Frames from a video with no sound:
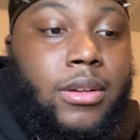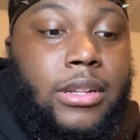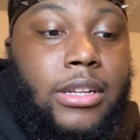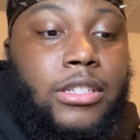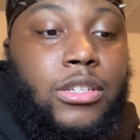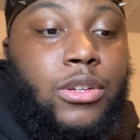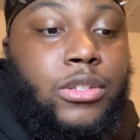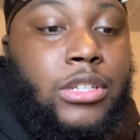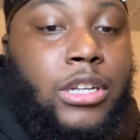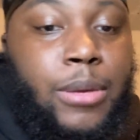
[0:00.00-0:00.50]

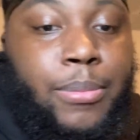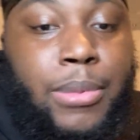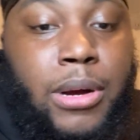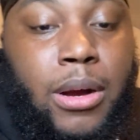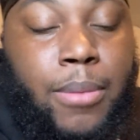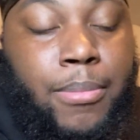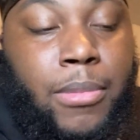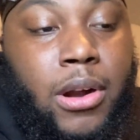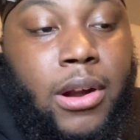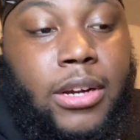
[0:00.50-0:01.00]
Let's go to the book
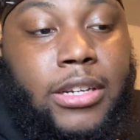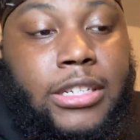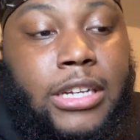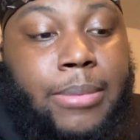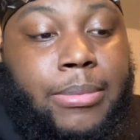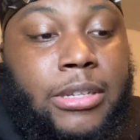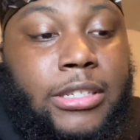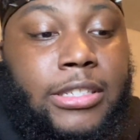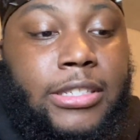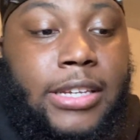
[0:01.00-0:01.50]
of Mark,
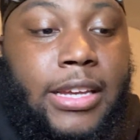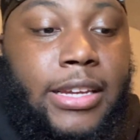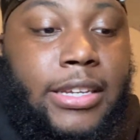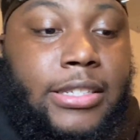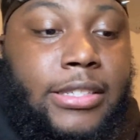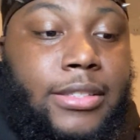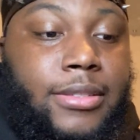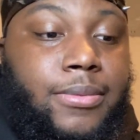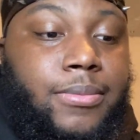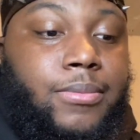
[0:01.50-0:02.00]
chapter
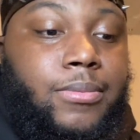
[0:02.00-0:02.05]
6,